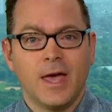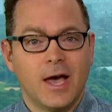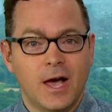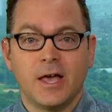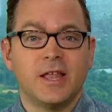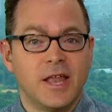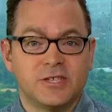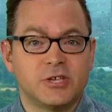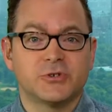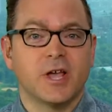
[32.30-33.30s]
and it's
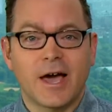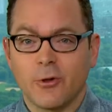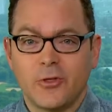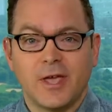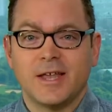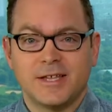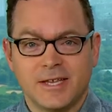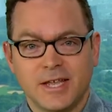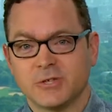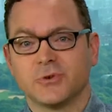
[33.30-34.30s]
interesting. I don't think
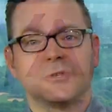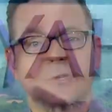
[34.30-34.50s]
AT&T is really